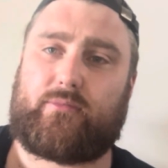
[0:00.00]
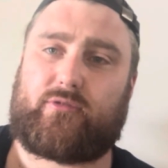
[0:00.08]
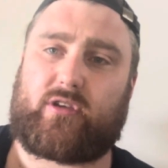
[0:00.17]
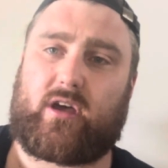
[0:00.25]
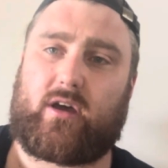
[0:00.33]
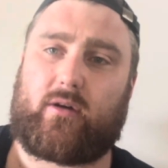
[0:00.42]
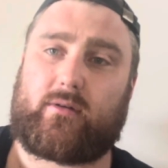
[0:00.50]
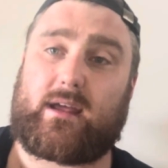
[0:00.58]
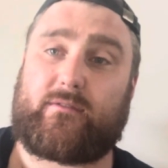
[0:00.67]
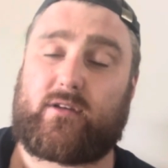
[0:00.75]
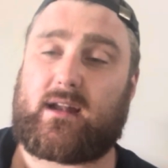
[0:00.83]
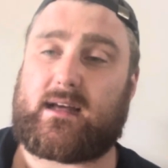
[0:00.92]
So
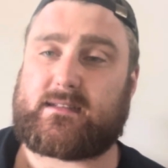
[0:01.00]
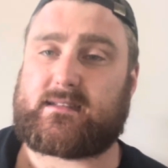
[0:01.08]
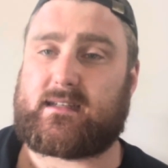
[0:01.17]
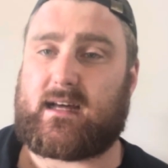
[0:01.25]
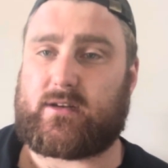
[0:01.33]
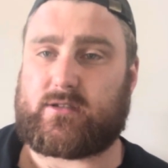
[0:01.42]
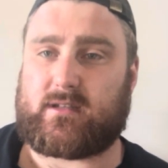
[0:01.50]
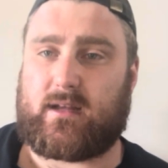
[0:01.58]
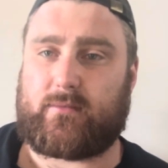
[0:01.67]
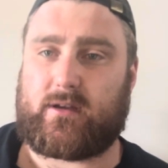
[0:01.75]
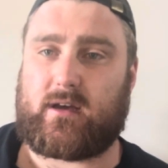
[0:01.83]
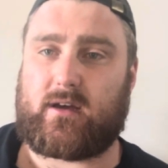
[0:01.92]
yeah, if you'd like to see that, just
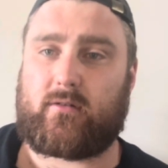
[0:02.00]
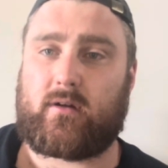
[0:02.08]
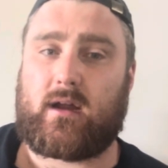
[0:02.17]
let me know.